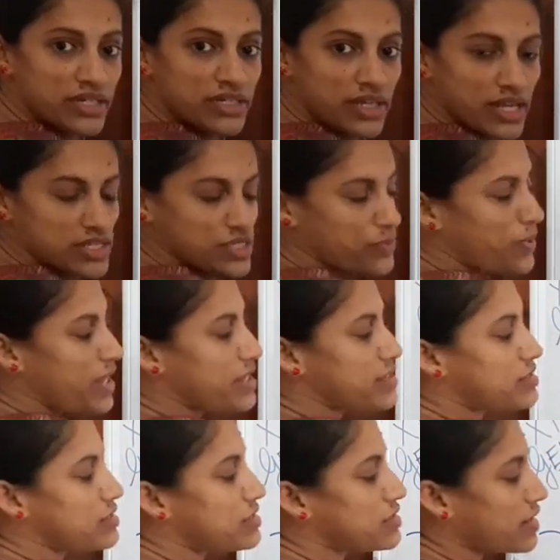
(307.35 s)
it takes
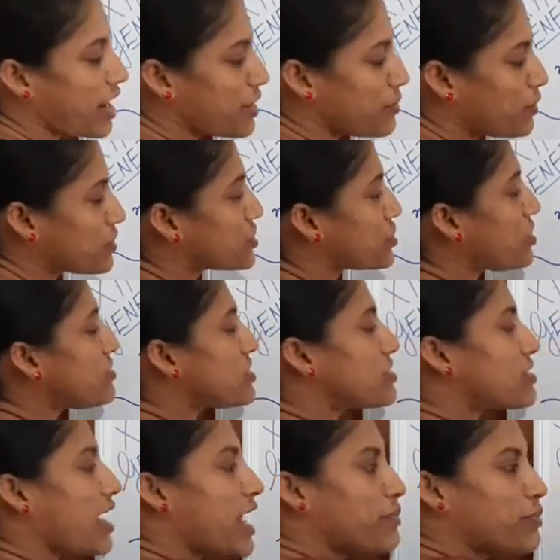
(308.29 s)
place is ribosome. So,
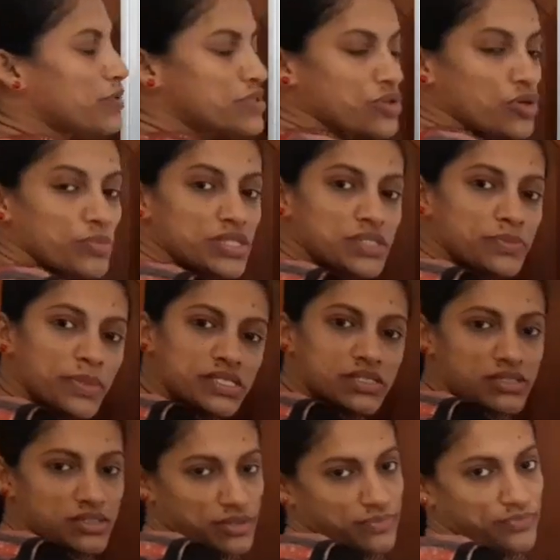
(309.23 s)
the ribosome is
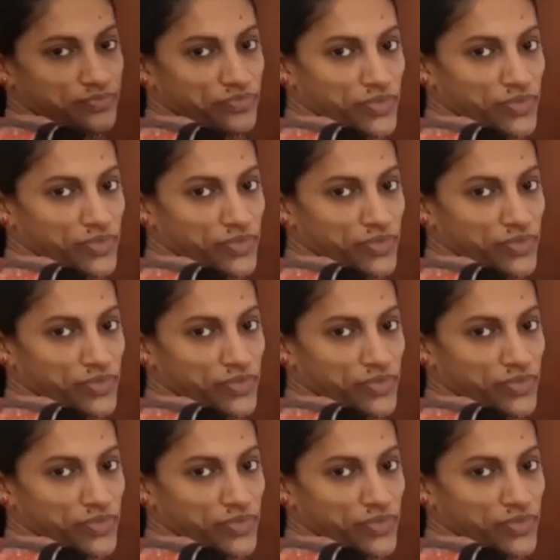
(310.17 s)
must.